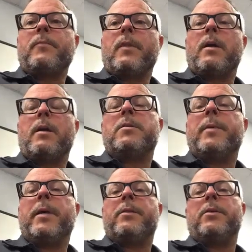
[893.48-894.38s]
to
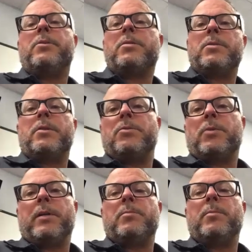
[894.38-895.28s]
make the adjustments to the
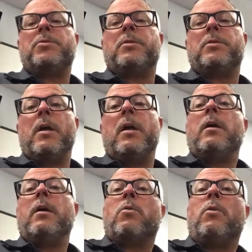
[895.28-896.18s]
transmission. And
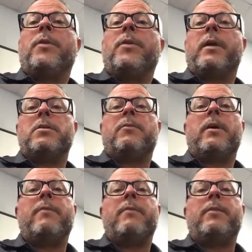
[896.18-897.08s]
the cool thing is, if you
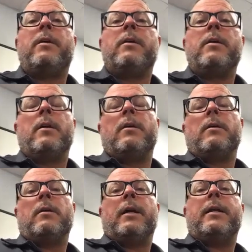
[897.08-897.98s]
have any
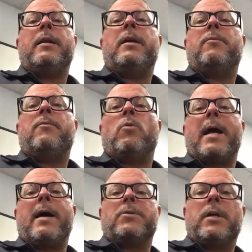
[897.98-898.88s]
need for
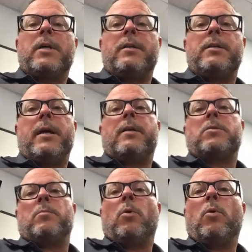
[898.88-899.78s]
outside tech
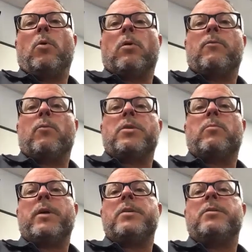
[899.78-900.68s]
support for some
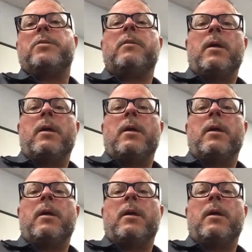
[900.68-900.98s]
reason,